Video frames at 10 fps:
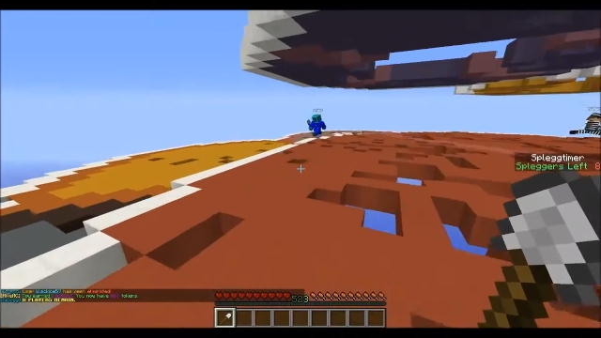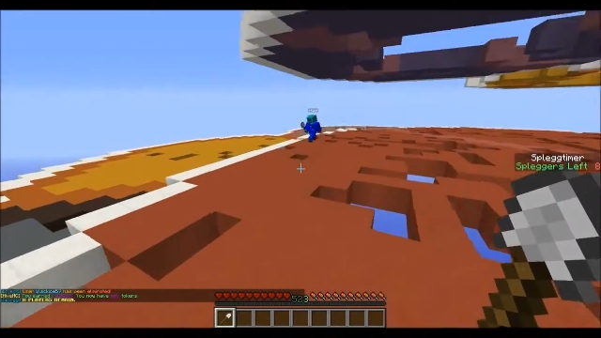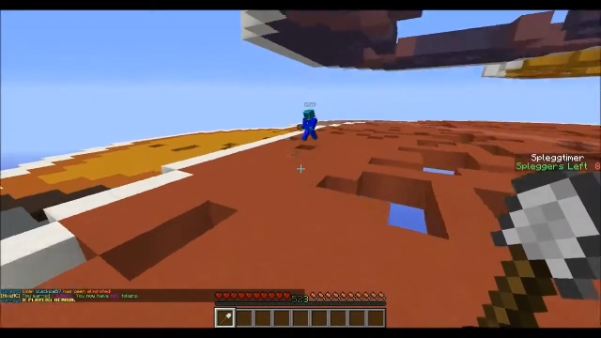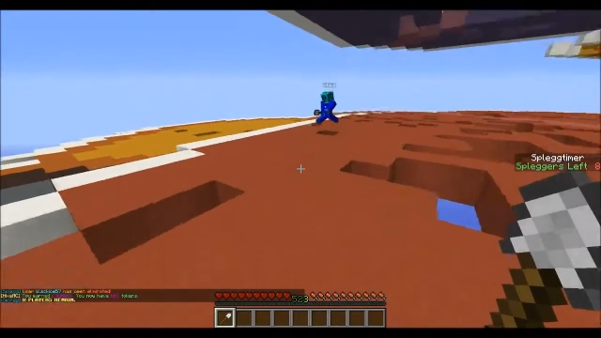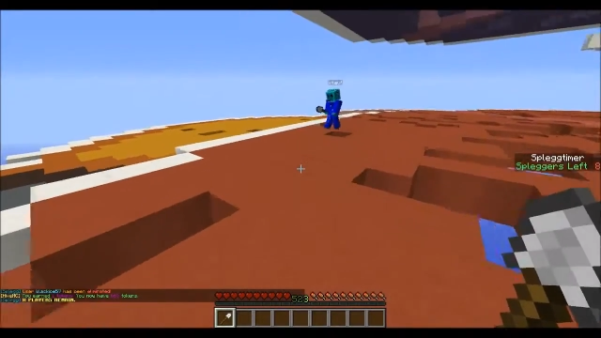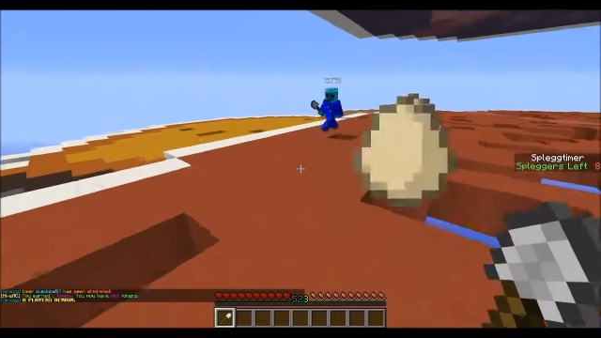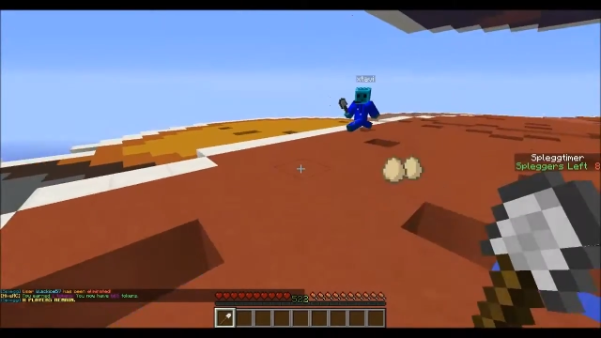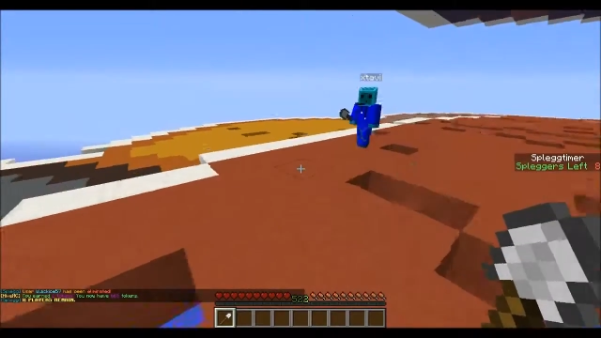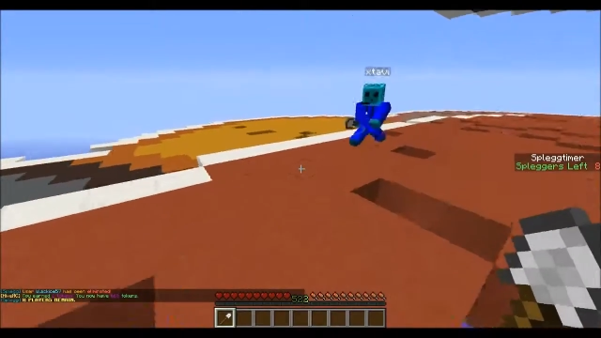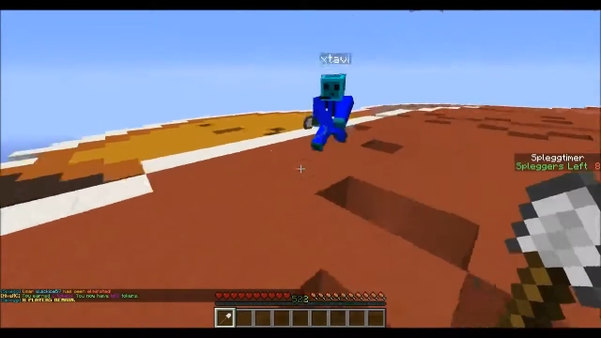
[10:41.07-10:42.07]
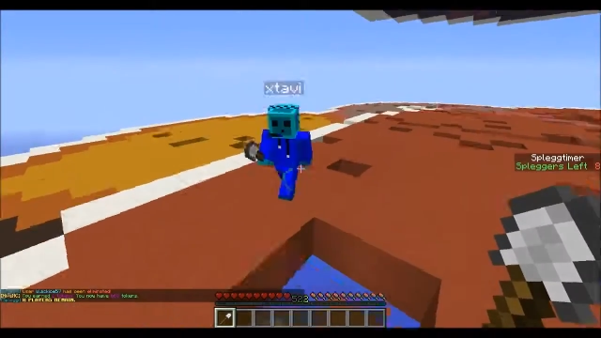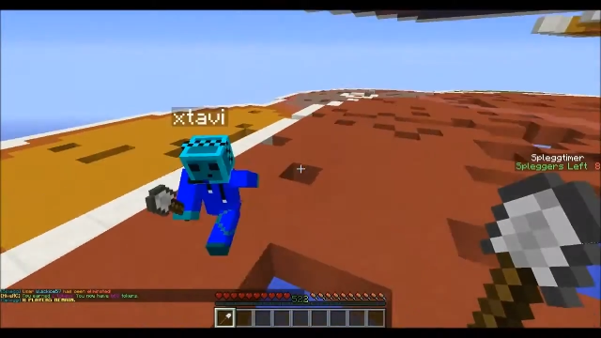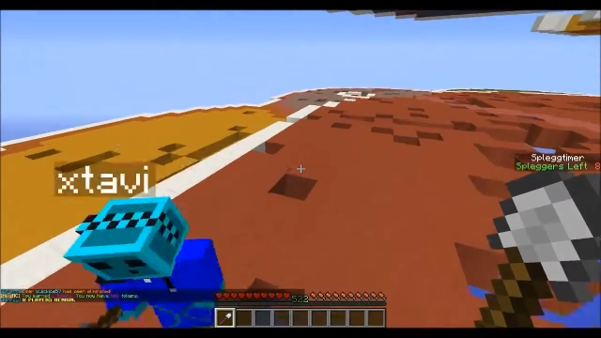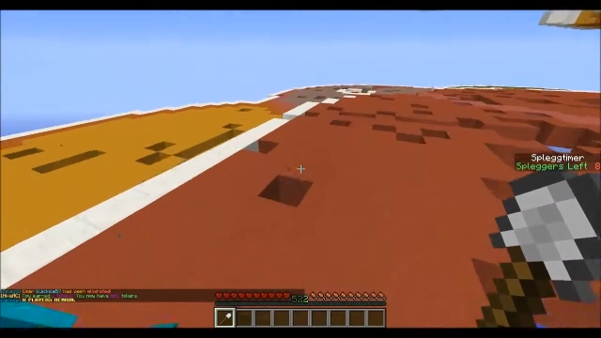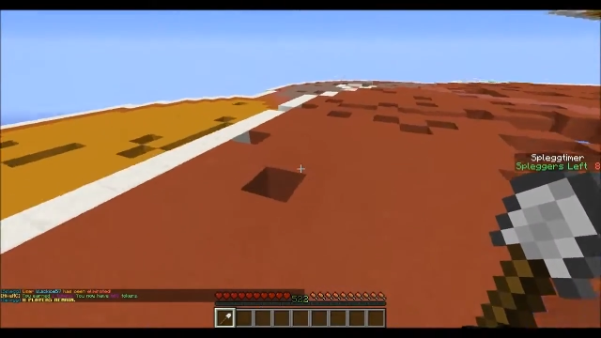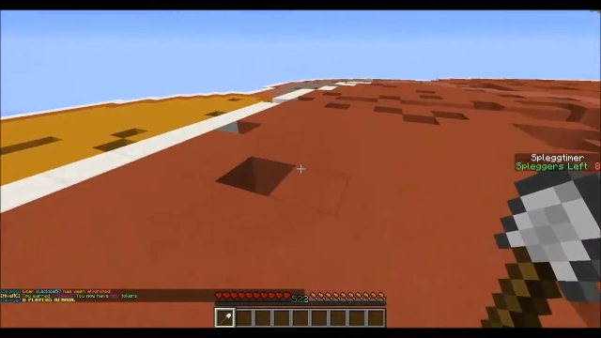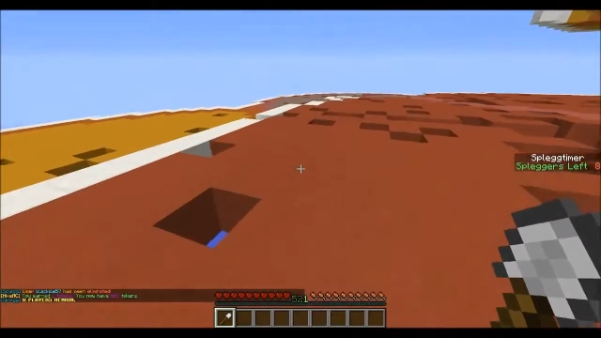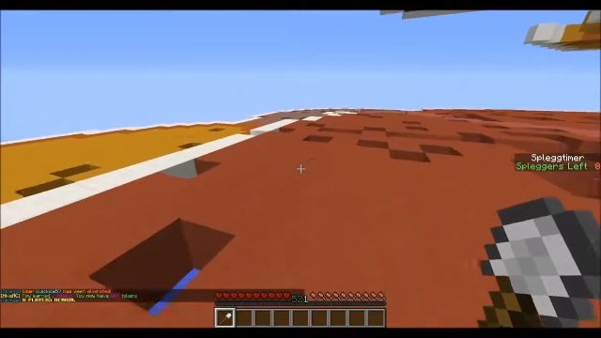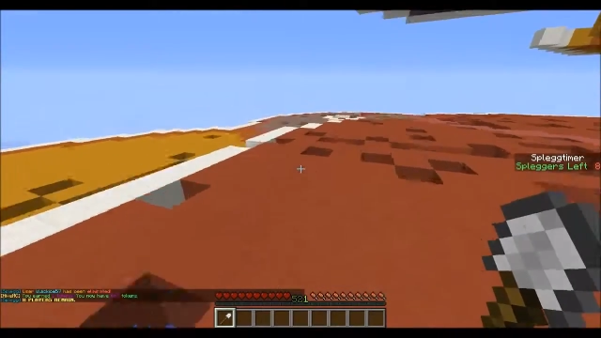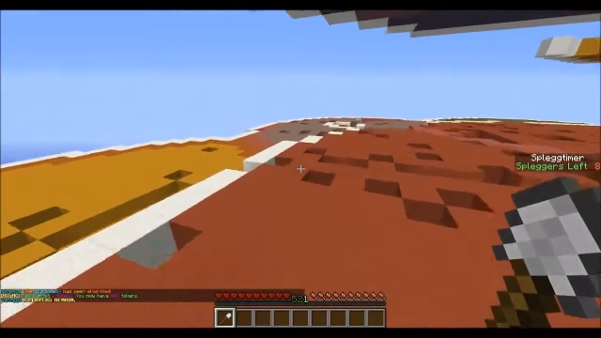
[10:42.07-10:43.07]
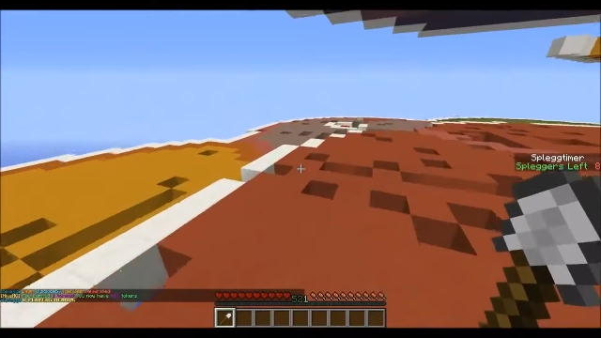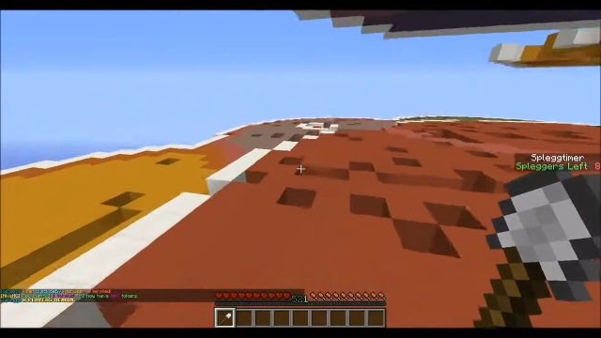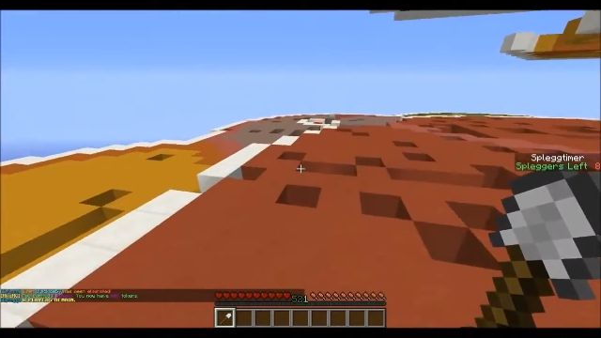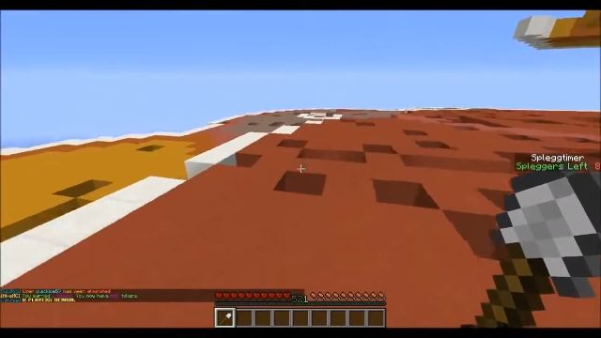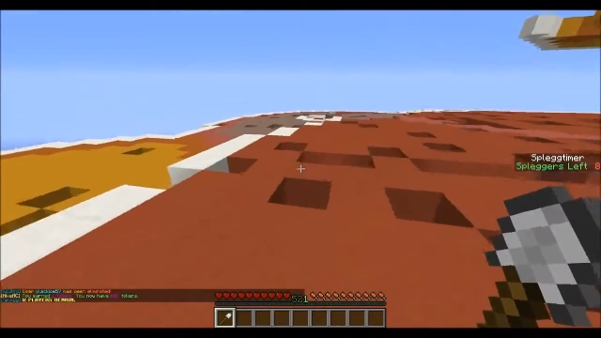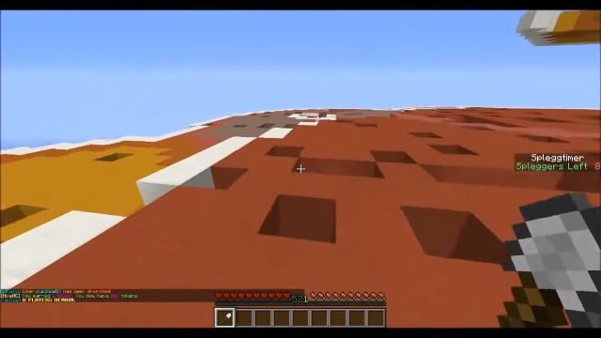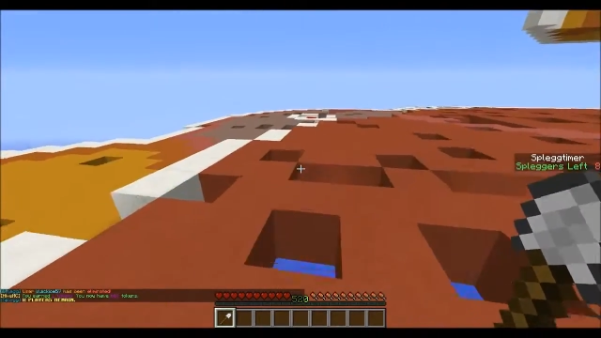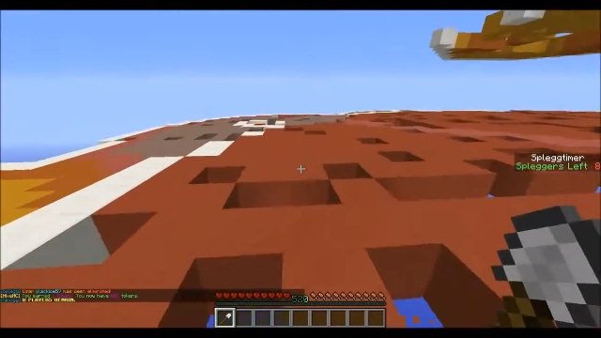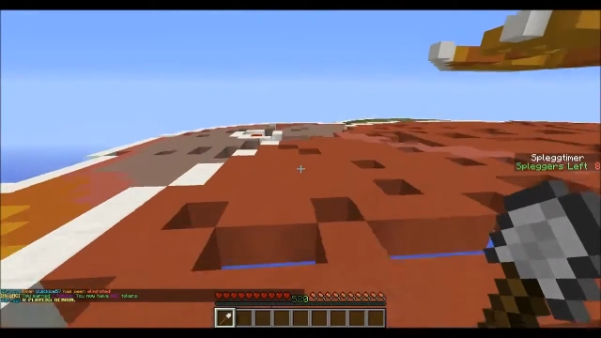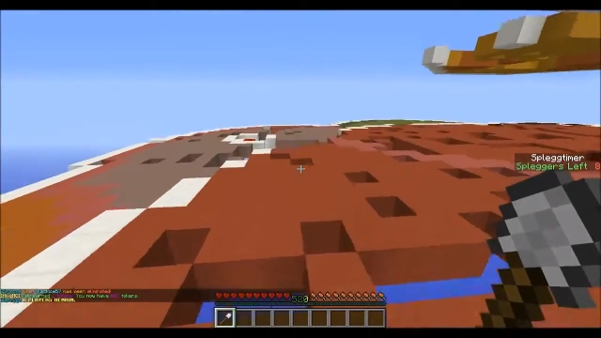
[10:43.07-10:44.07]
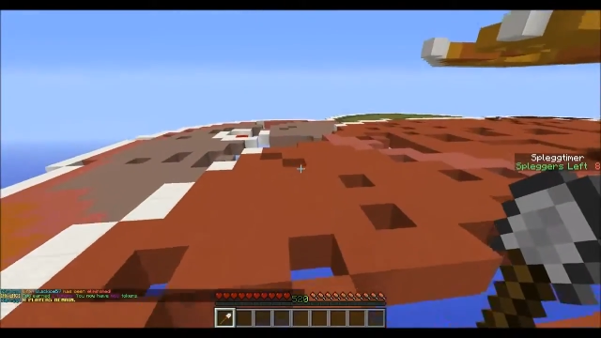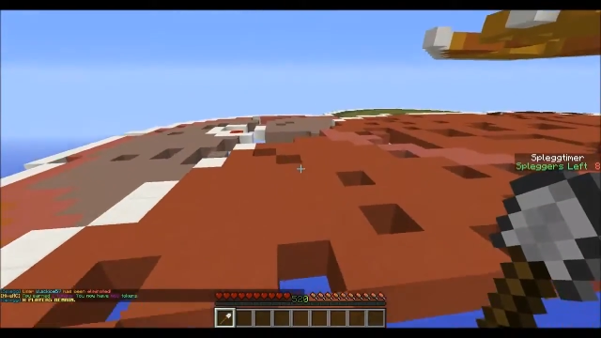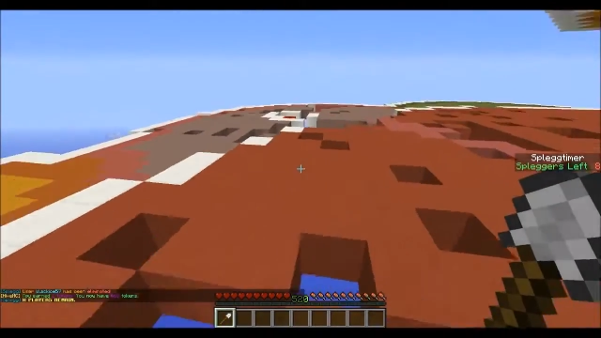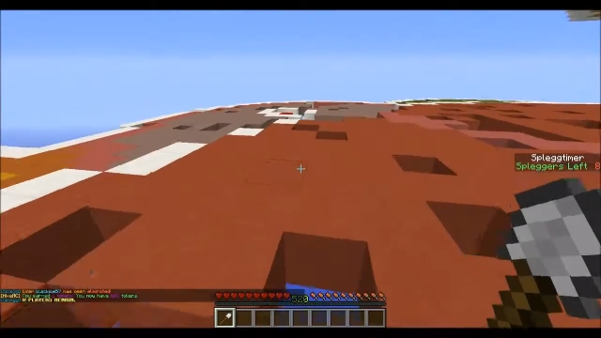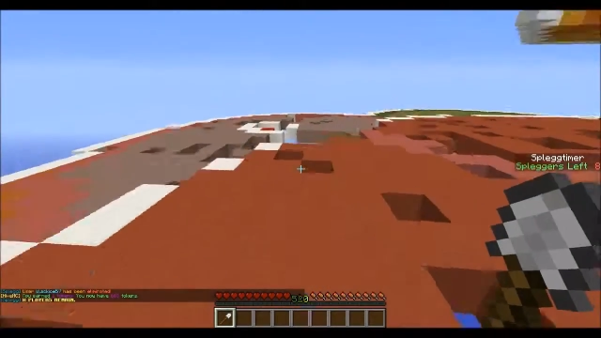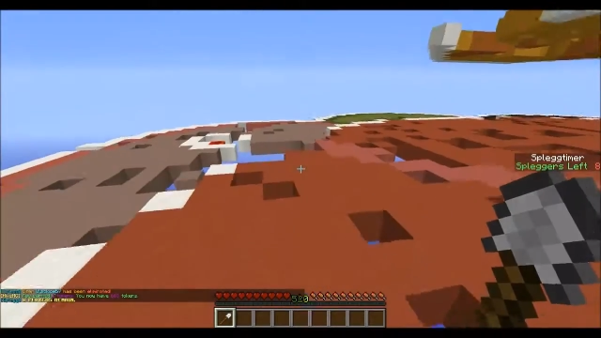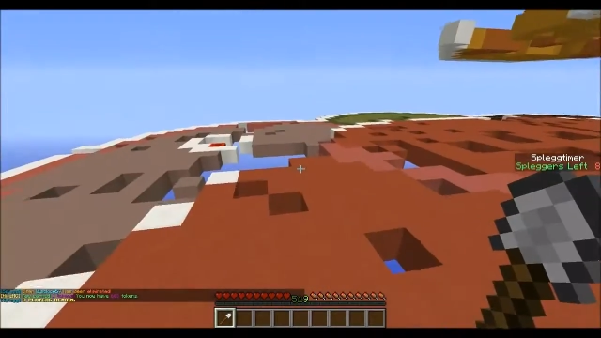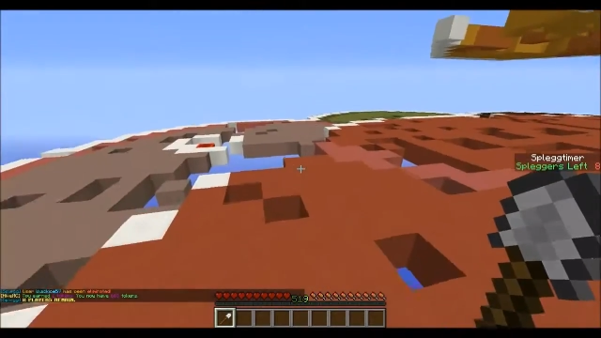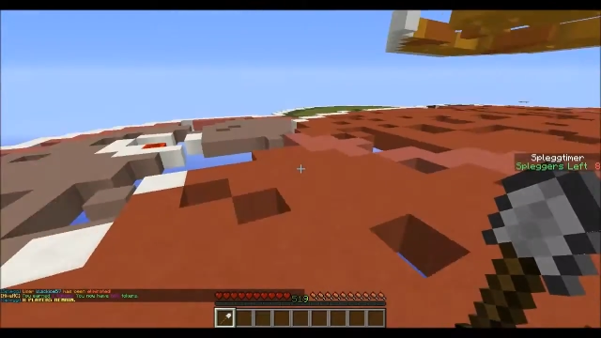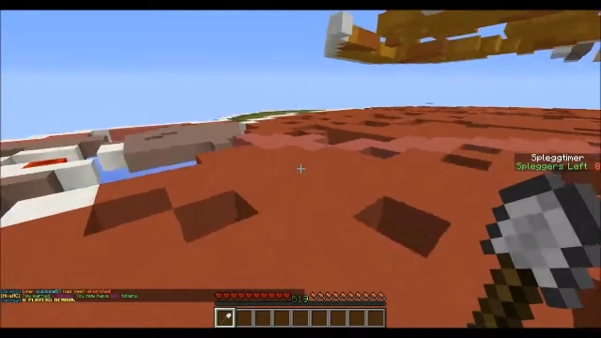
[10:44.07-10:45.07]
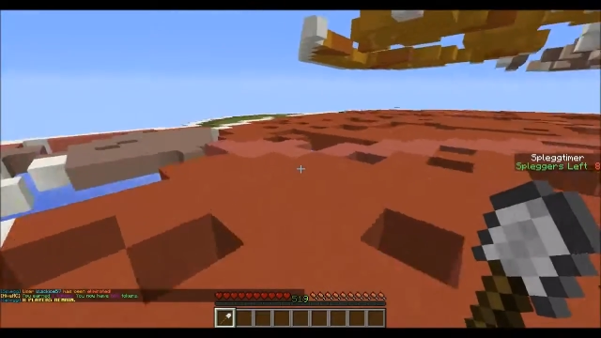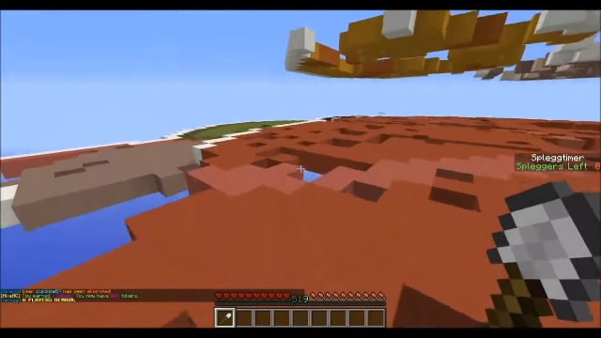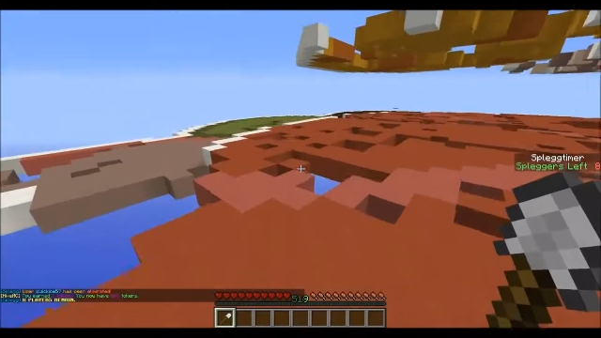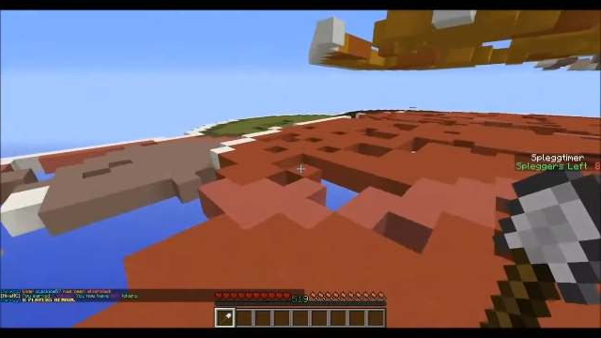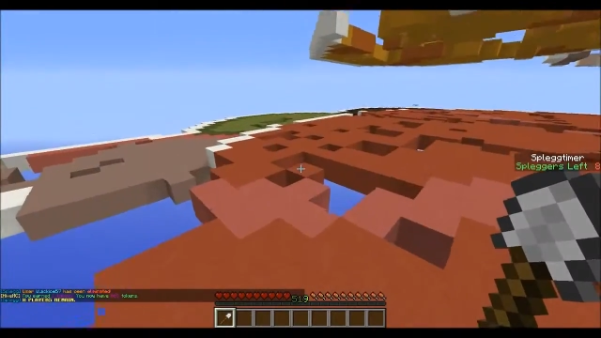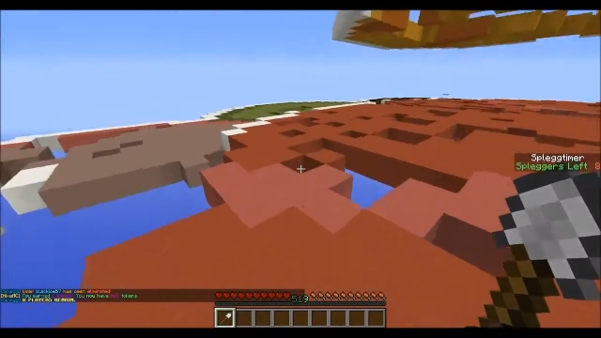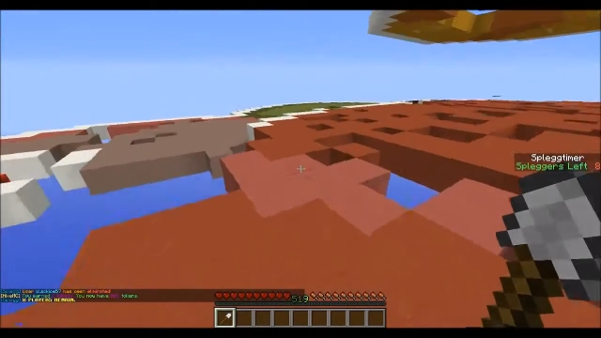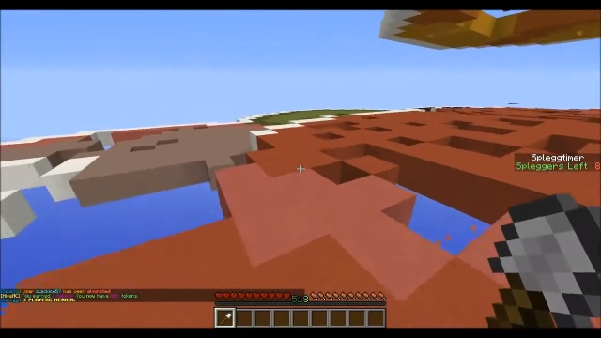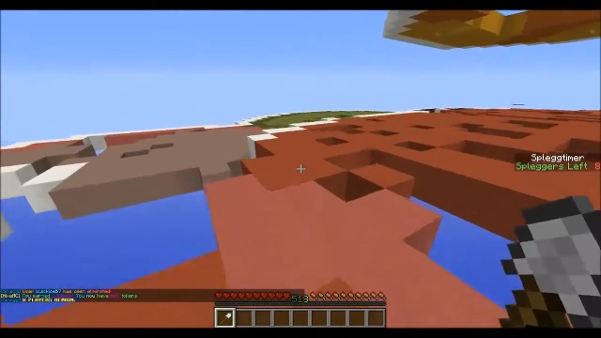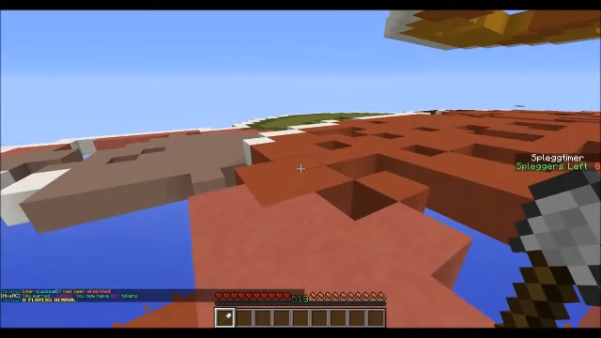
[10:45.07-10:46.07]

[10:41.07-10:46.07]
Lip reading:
Nobody's mouth can be seen.